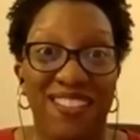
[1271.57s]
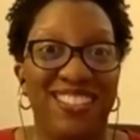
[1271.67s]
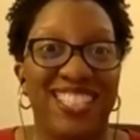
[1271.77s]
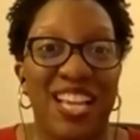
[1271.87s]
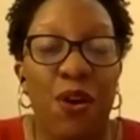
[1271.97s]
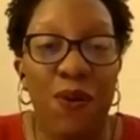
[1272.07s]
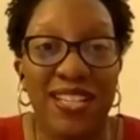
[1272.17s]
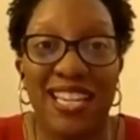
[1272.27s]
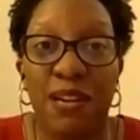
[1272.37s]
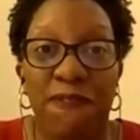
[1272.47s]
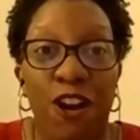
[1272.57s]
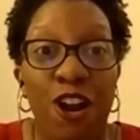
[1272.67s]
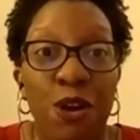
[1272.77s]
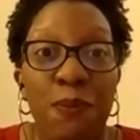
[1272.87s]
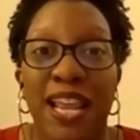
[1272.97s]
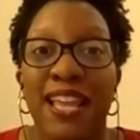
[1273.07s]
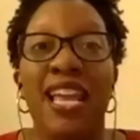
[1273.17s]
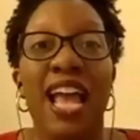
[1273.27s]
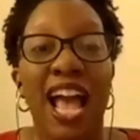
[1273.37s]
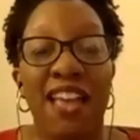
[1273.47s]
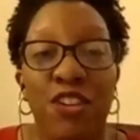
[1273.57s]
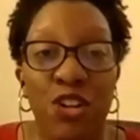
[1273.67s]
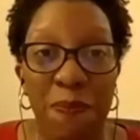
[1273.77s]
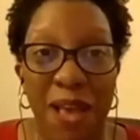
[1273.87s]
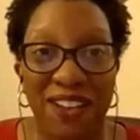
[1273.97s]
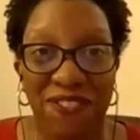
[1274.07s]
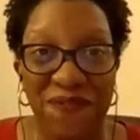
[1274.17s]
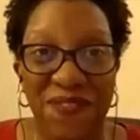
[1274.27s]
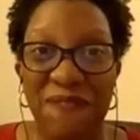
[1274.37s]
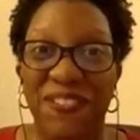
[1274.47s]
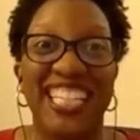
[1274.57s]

They'll say, oh, I signed up for Haro, but I haven't heard back from people.